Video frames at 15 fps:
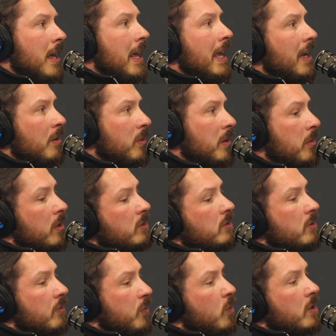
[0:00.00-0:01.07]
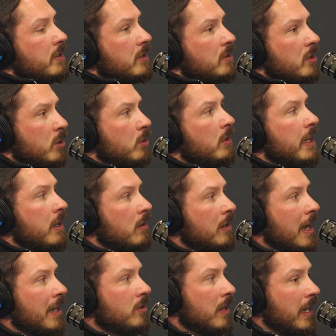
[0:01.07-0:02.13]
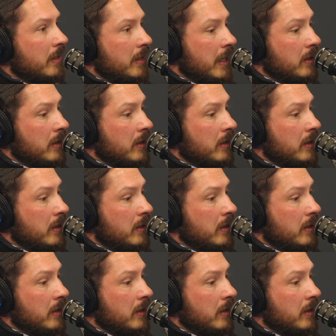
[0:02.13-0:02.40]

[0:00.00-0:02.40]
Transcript: And when it goes into force, it's a unilateral contract.